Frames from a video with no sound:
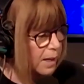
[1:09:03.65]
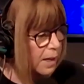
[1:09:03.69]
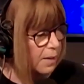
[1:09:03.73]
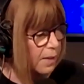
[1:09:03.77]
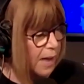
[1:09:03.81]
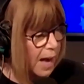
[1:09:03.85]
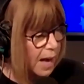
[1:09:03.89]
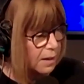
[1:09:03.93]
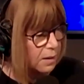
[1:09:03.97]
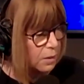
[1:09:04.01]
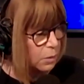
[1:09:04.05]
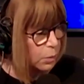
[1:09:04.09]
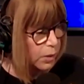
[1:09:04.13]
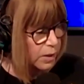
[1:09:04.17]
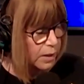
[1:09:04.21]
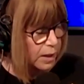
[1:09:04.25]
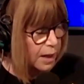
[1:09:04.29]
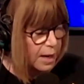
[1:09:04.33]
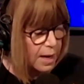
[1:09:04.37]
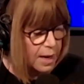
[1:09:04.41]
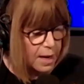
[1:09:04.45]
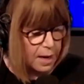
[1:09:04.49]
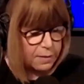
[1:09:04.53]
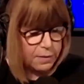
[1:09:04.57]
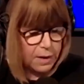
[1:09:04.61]
And that is what
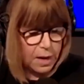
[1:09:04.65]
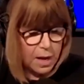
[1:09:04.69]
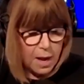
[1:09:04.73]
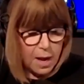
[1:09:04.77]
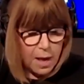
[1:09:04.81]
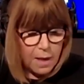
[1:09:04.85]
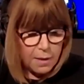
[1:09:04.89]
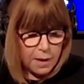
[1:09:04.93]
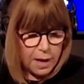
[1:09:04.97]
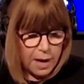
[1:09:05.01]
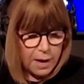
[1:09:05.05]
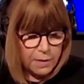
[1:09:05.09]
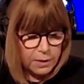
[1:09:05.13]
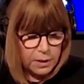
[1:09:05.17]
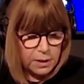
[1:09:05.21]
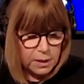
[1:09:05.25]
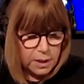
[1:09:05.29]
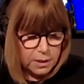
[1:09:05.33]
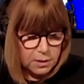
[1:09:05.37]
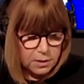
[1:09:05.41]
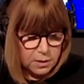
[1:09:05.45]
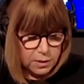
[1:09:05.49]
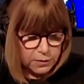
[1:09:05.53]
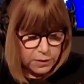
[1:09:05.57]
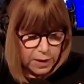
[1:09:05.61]
they have. They have a
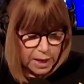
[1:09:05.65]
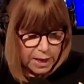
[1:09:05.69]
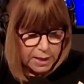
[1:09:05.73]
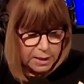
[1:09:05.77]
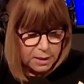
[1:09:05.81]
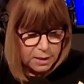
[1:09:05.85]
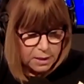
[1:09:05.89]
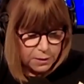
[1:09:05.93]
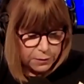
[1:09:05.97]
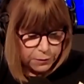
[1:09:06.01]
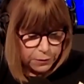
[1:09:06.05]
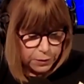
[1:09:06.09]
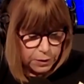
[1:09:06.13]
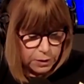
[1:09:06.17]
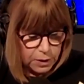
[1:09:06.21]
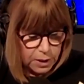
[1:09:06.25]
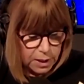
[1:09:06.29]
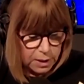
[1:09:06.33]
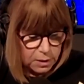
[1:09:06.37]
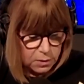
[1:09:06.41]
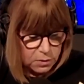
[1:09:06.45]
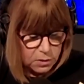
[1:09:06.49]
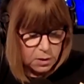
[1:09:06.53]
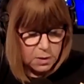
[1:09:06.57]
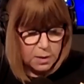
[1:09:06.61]
list of 8 different
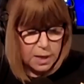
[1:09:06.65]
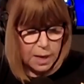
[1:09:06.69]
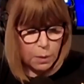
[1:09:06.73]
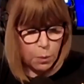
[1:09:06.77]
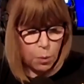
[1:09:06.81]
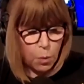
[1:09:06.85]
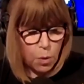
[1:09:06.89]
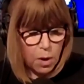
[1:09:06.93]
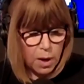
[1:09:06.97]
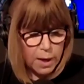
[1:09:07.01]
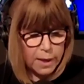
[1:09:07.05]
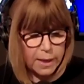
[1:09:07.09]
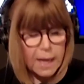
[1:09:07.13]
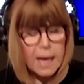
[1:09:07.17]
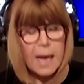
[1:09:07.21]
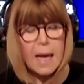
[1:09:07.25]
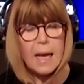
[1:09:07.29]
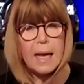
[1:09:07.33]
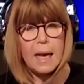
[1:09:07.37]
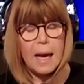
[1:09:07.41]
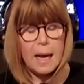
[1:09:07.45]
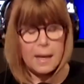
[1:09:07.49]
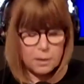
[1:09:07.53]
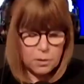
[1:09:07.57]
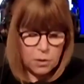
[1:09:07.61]
things that they want.
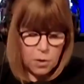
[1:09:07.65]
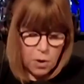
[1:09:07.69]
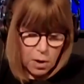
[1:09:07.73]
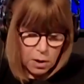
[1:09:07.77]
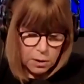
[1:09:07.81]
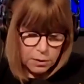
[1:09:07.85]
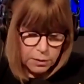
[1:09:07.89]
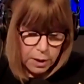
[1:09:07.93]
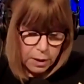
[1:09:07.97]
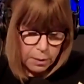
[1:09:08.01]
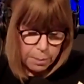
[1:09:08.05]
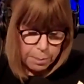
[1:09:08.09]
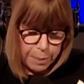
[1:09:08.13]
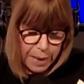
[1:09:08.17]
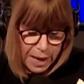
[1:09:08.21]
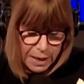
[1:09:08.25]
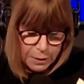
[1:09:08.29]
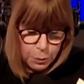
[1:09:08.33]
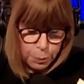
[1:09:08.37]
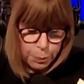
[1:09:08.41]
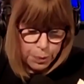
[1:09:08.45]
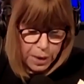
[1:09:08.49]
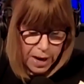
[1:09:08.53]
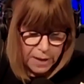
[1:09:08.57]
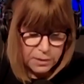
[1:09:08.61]
It's called their
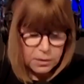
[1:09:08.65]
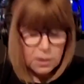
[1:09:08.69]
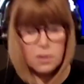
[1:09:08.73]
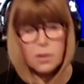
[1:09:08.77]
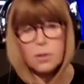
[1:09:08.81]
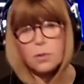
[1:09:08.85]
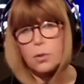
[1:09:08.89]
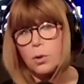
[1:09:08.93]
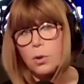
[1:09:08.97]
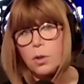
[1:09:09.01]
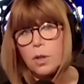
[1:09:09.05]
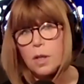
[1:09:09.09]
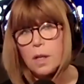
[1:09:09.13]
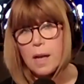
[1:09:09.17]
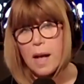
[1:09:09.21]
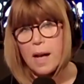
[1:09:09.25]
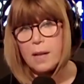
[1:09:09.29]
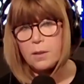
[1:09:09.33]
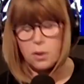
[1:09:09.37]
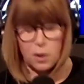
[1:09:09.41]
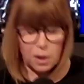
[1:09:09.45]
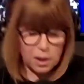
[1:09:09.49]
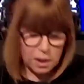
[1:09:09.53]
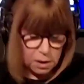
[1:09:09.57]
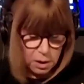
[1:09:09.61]
best practices. You can
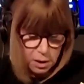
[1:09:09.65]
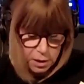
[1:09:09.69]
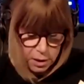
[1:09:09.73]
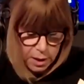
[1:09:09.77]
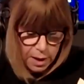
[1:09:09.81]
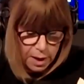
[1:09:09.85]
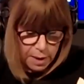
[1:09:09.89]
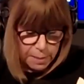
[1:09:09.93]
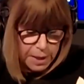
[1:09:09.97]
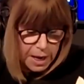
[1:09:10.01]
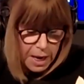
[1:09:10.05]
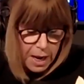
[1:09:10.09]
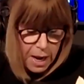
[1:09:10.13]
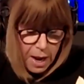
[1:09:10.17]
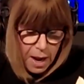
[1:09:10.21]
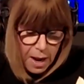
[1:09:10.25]
actually look it up.